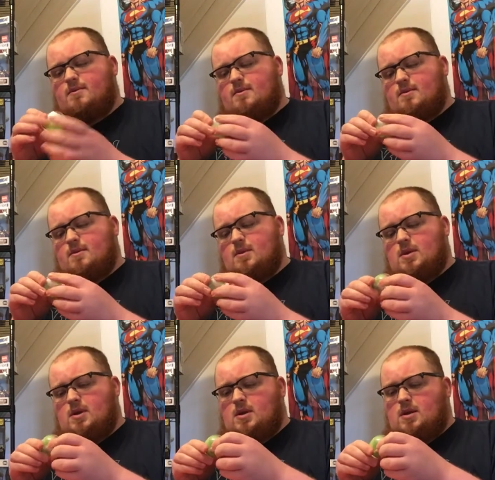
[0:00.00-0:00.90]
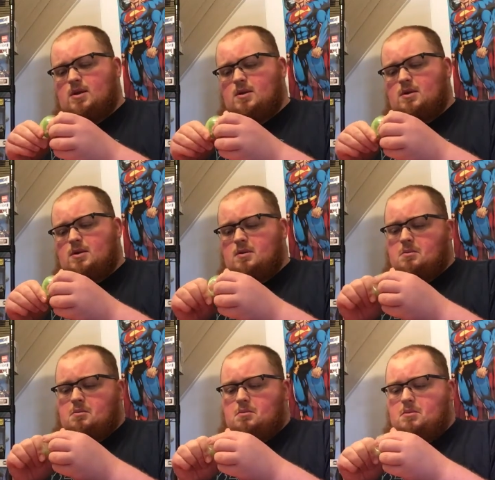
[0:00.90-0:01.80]

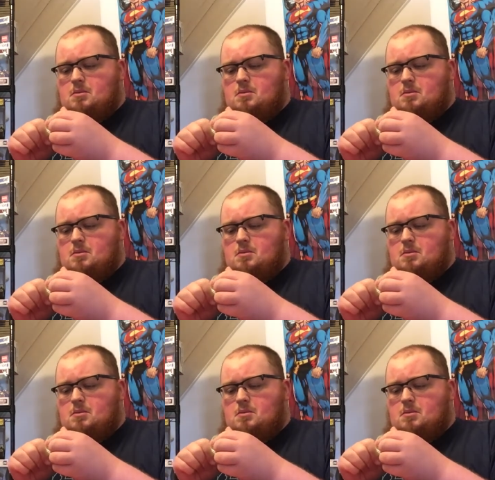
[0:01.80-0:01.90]
Nobody speaks.